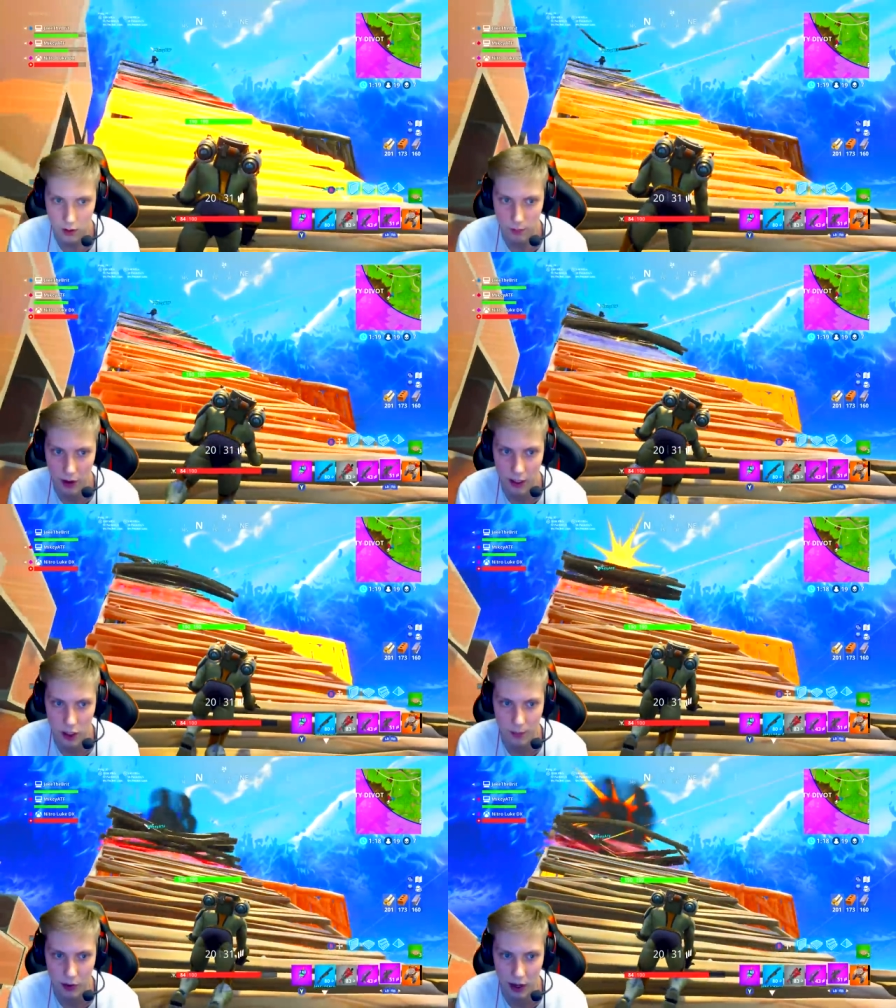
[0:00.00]
Mikey,
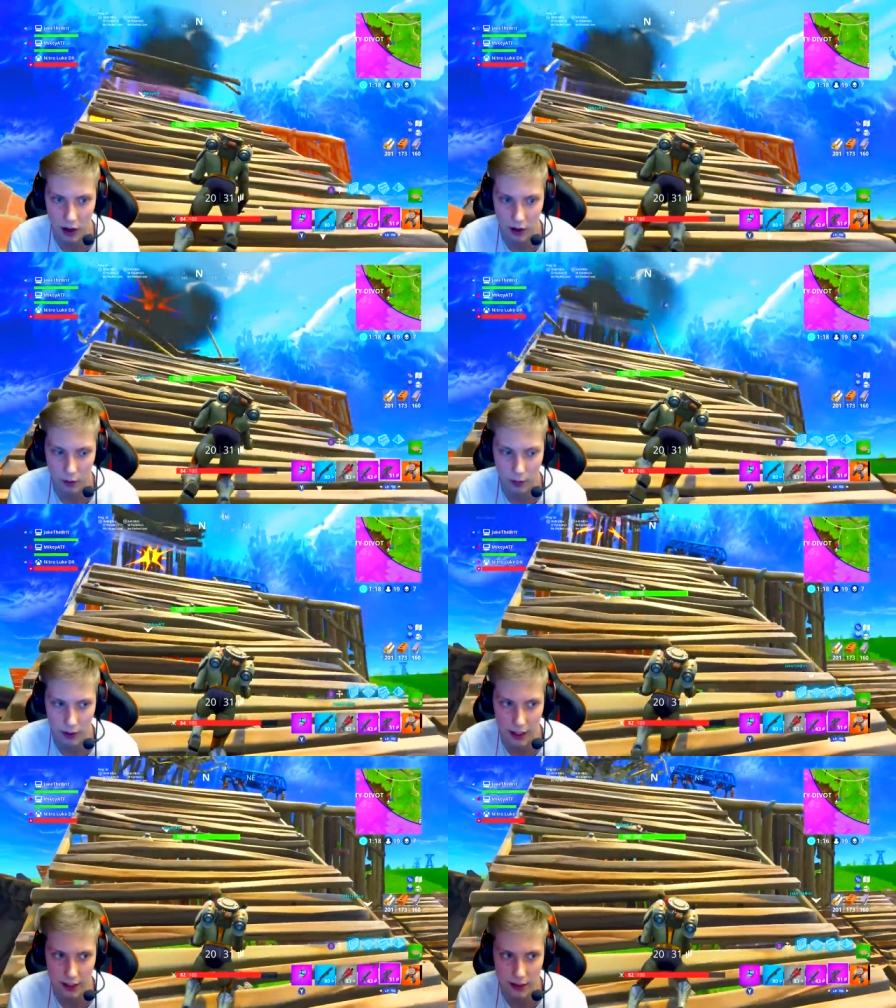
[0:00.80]
don't build that high. Oh, my
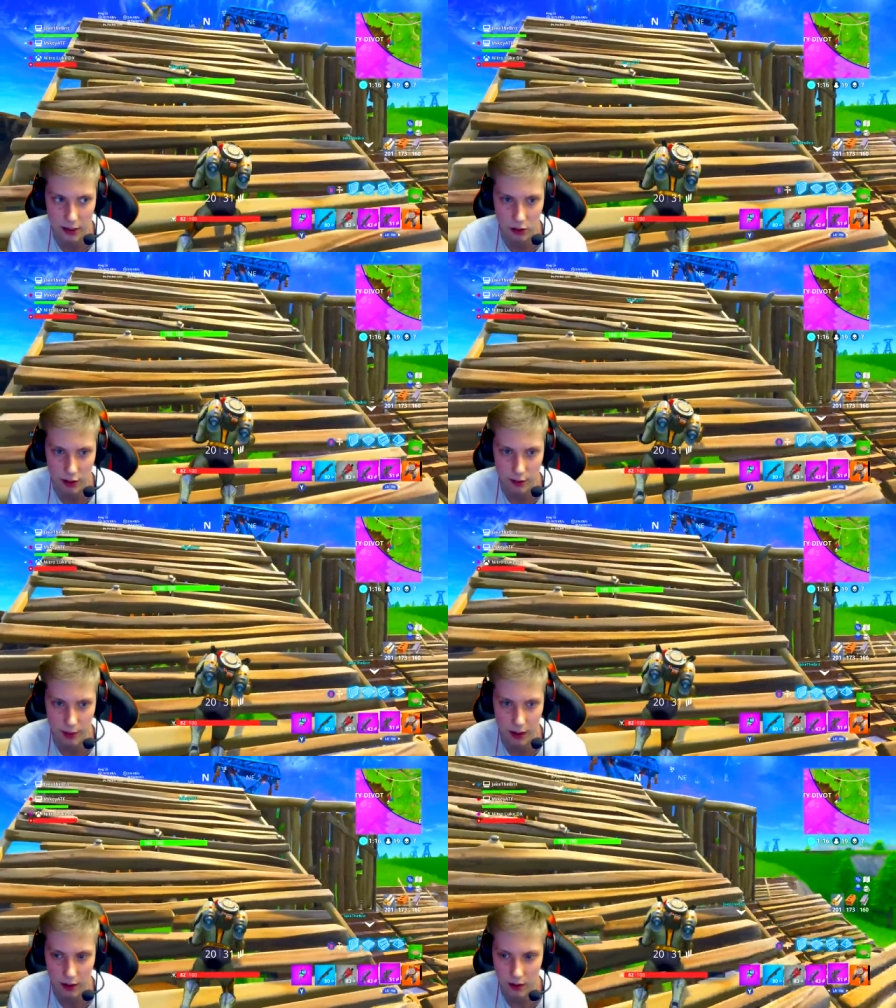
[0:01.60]
days. He's a crazy man.